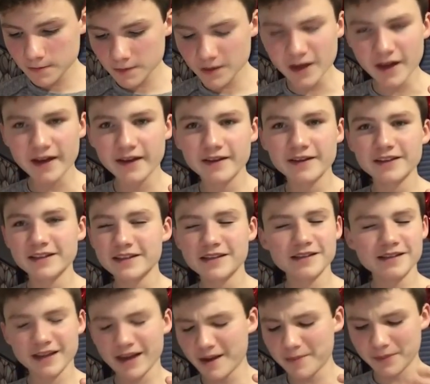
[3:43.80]
Yeah, it,
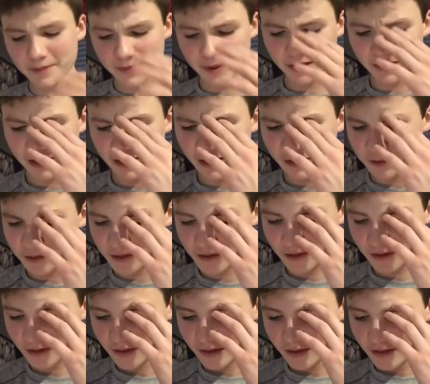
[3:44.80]
it can't be Pele. I
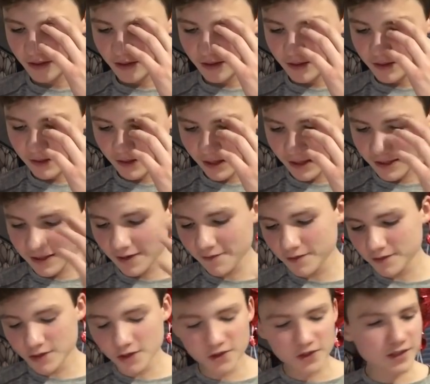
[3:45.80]
was
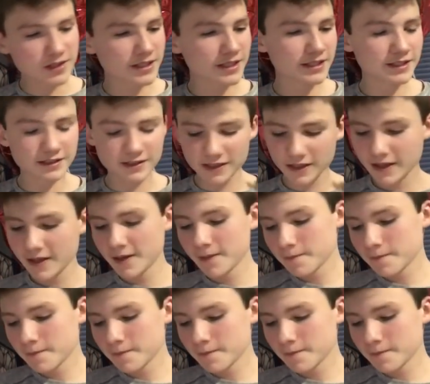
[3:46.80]
97 Socrates.